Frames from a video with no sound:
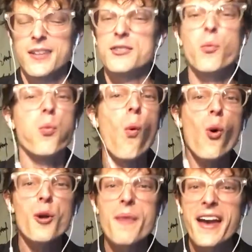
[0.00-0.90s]
the
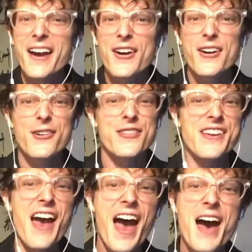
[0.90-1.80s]
warm air,
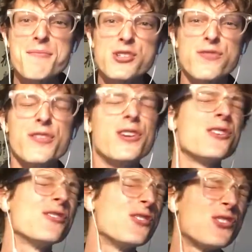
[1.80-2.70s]
the
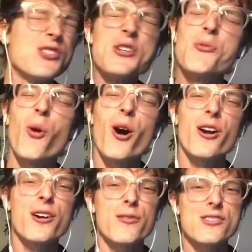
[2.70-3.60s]
atmosphere, the
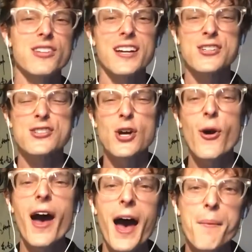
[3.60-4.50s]
seawater. It was like so
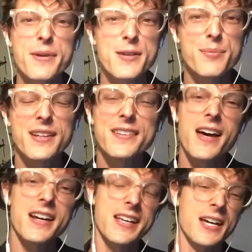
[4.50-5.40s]
happy to be in
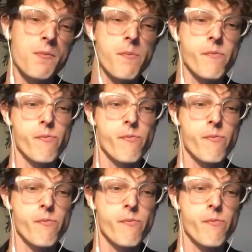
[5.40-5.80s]
that again.